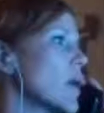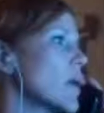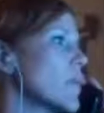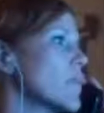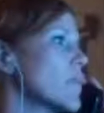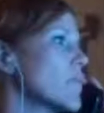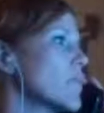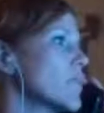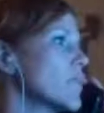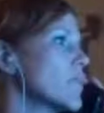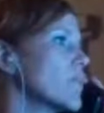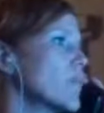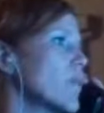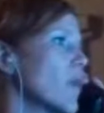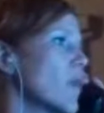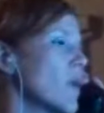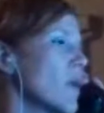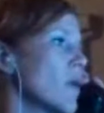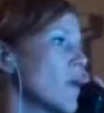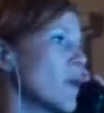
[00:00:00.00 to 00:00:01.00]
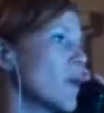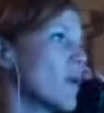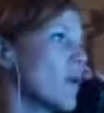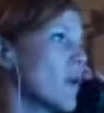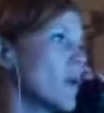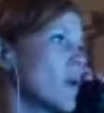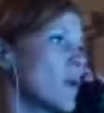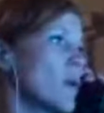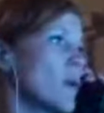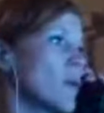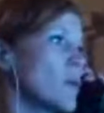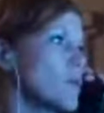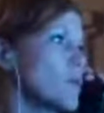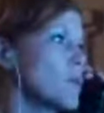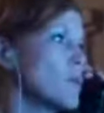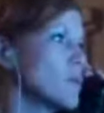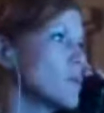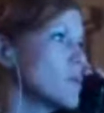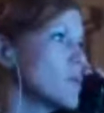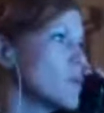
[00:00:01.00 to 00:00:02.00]
okay.
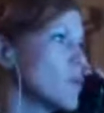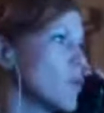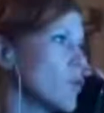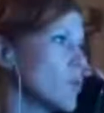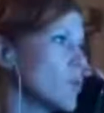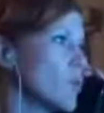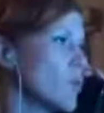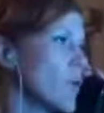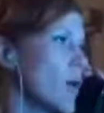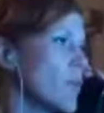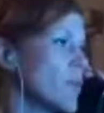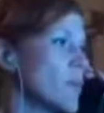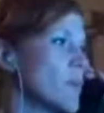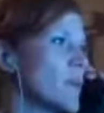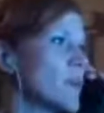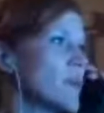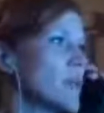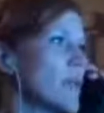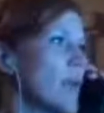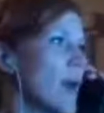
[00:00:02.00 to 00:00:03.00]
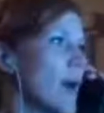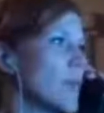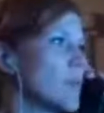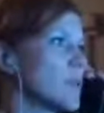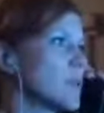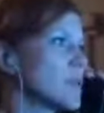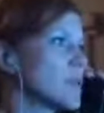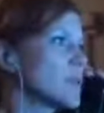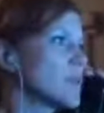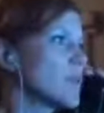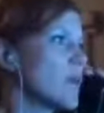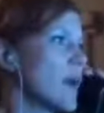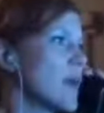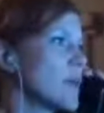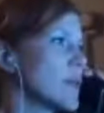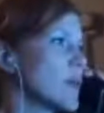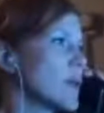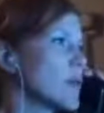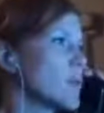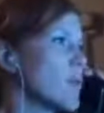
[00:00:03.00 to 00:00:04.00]
Use the normal probability applet to
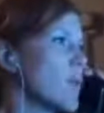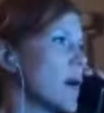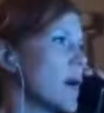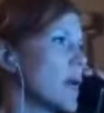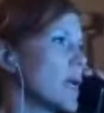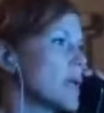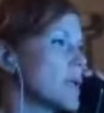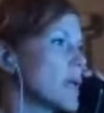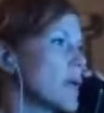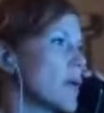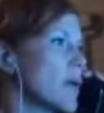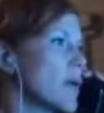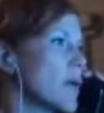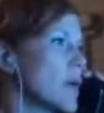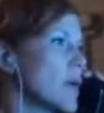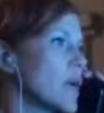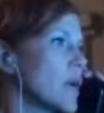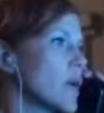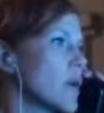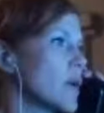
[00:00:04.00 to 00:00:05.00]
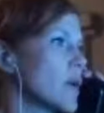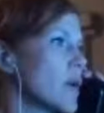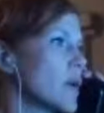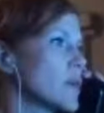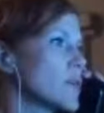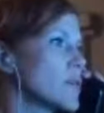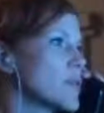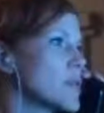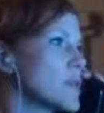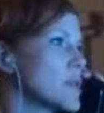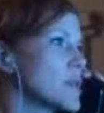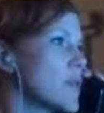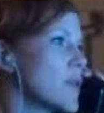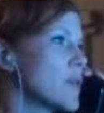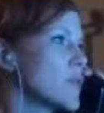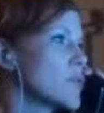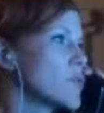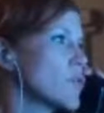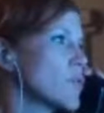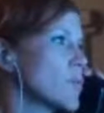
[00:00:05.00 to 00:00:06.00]
find the combined area under the
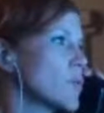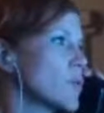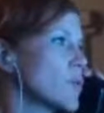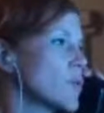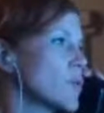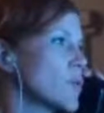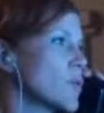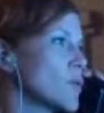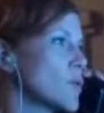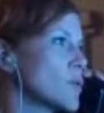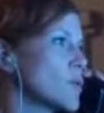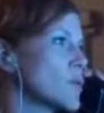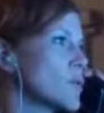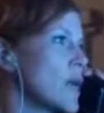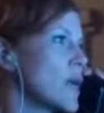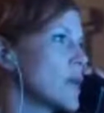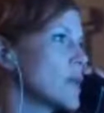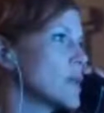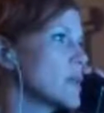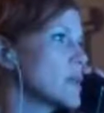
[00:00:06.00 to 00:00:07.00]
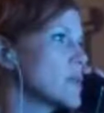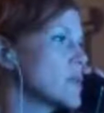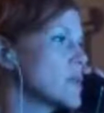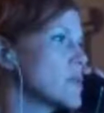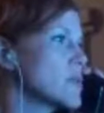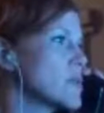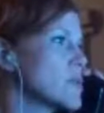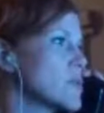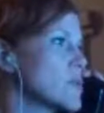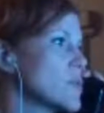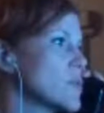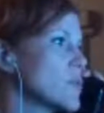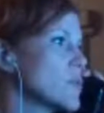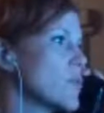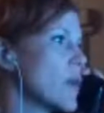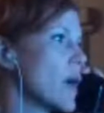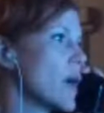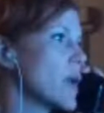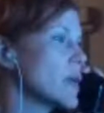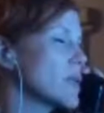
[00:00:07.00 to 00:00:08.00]
standard normal curve that is to the
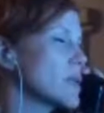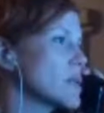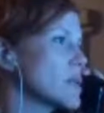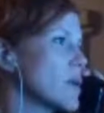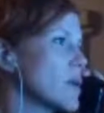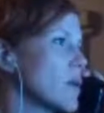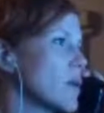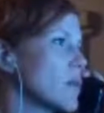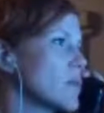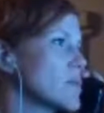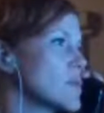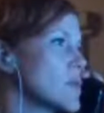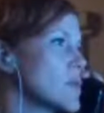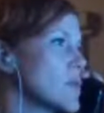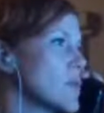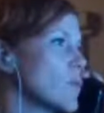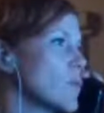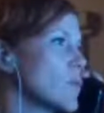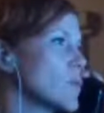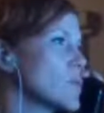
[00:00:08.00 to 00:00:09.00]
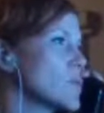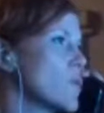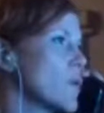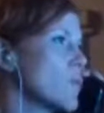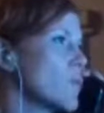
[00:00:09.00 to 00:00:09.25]
right of z equals